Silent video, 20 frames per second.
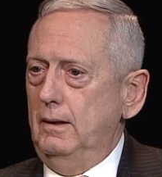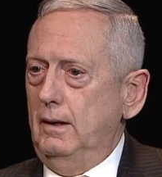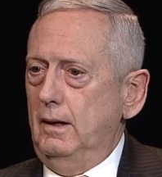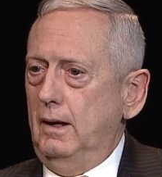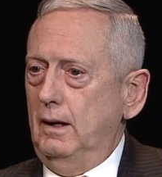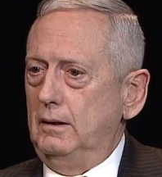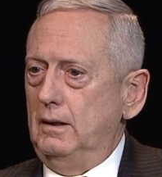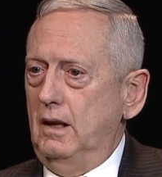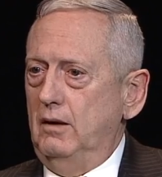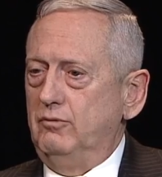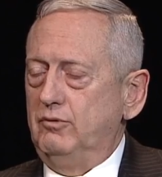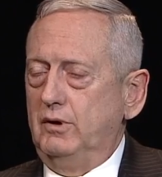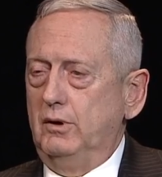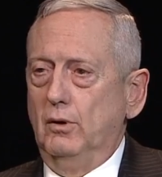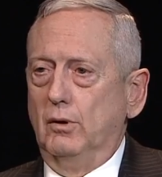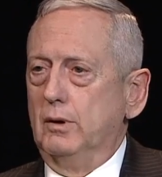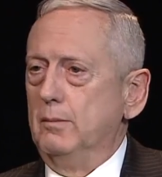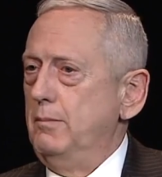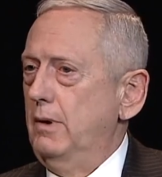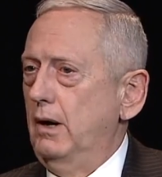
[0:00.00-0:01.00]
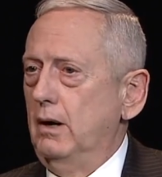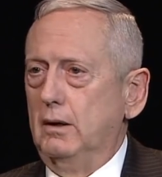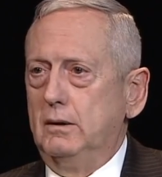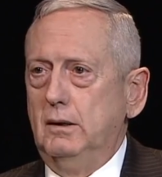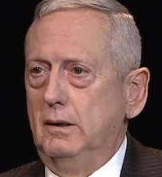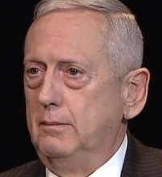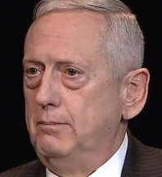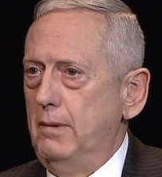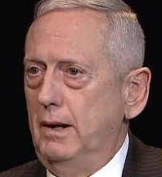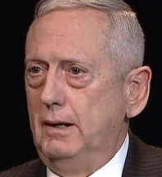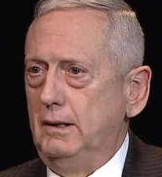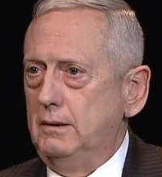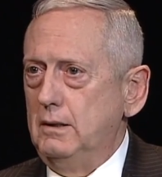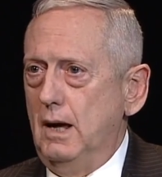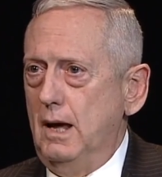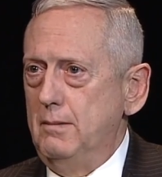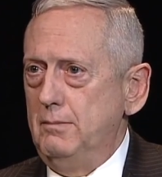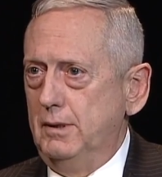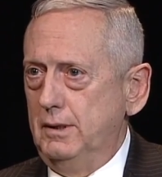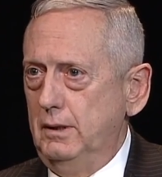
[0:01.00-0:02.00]
and they've killed Americans many
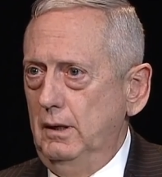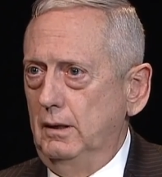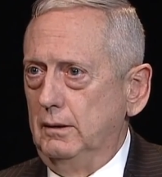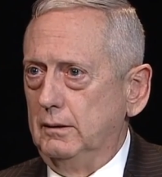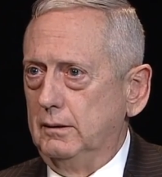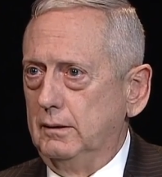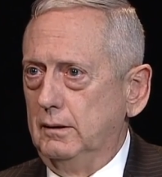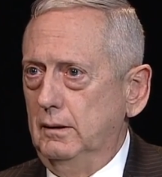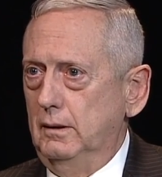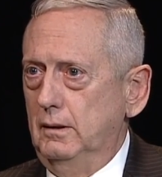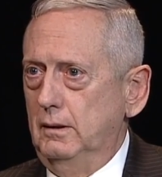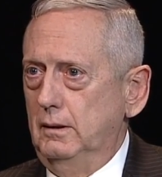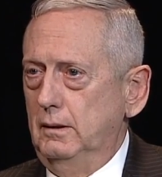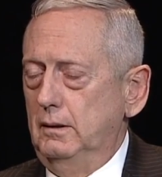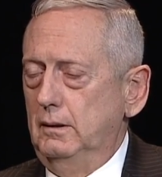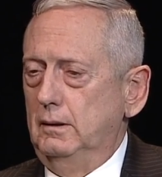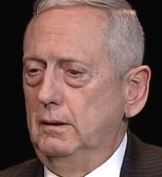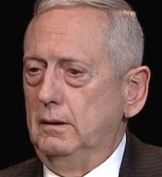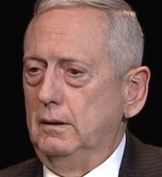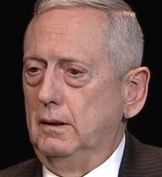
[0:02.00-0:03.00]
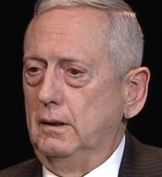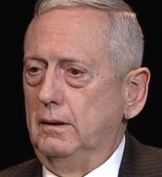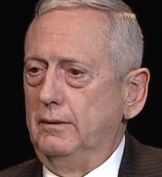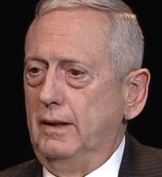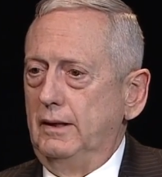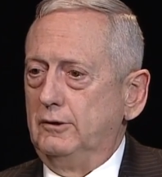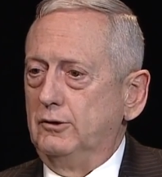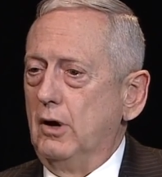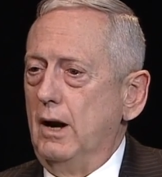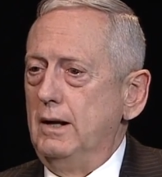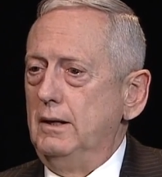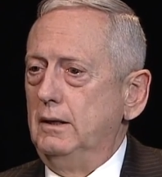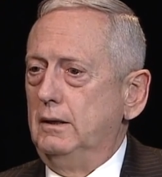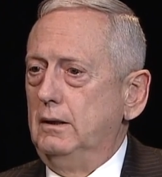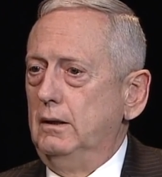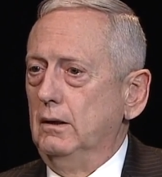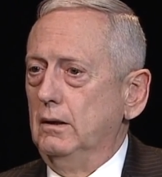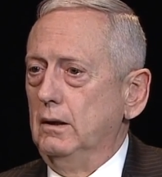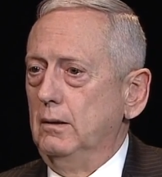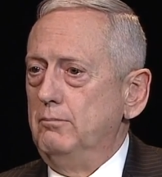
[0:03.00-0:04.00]
times since. They tried to
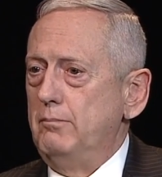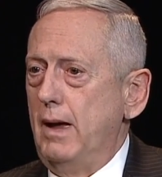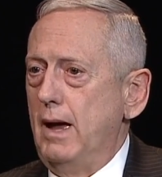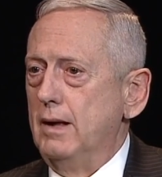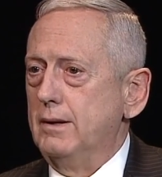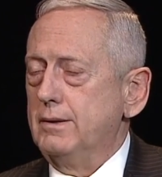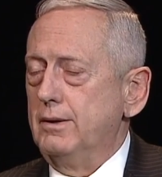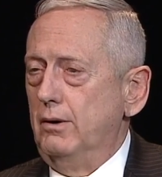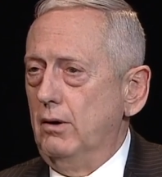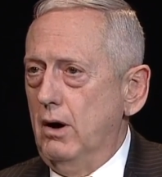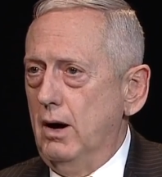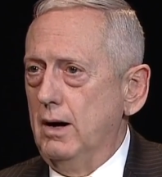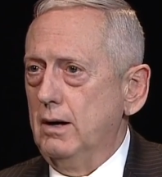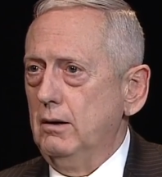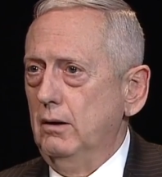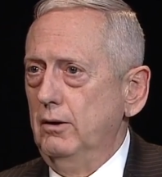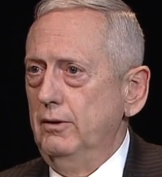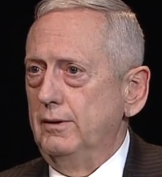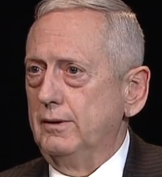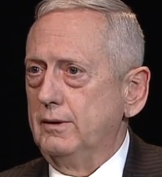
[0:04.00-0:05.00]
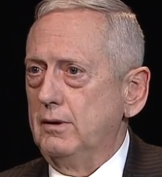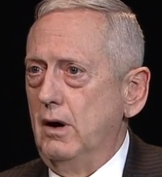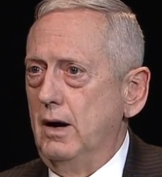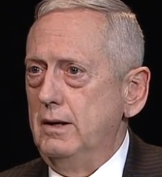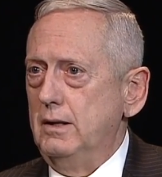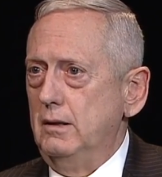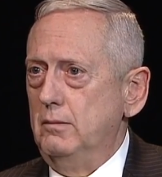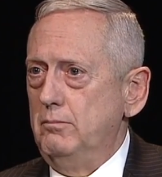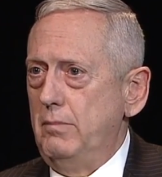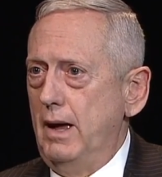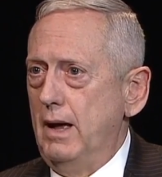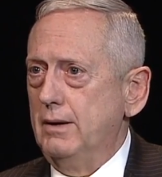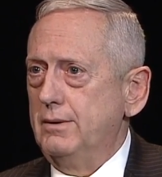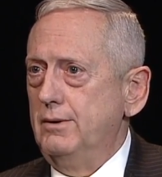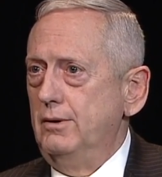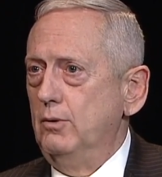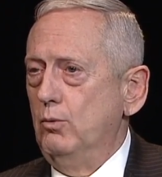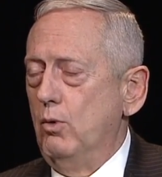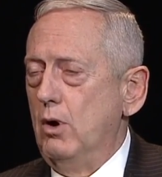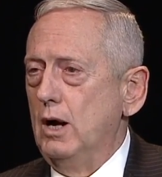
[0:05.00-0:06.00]
kill Ambassador Adel, the Saudi
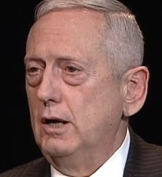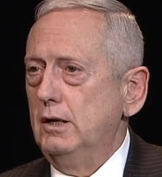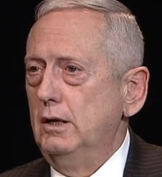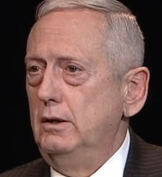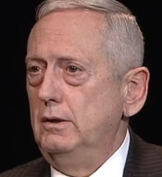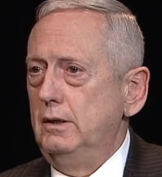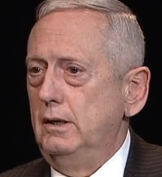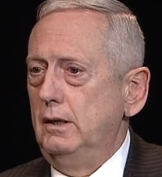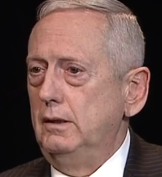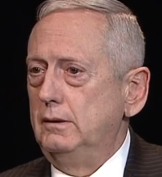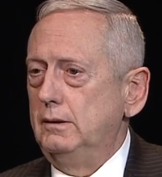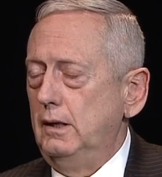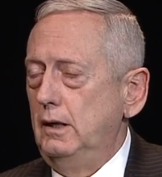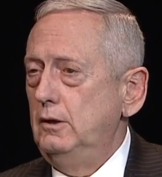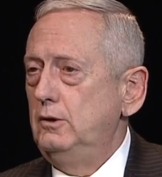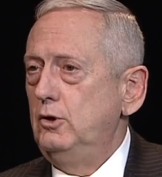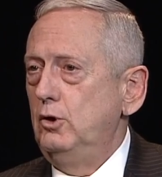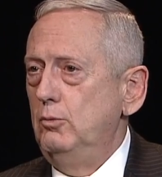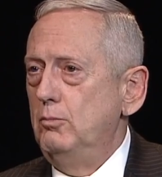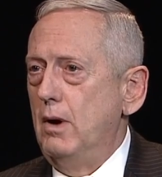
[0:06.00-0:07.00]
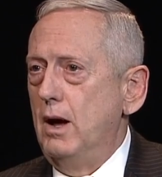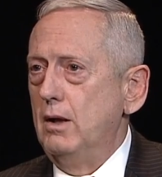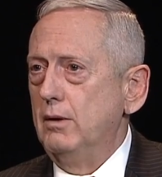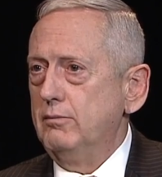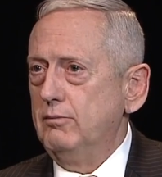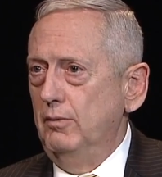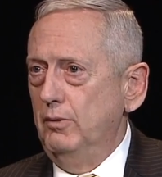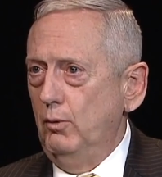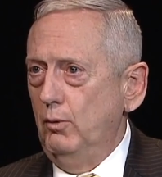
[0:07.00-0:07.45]
ambassador to Washington, D.C., 2 miles from the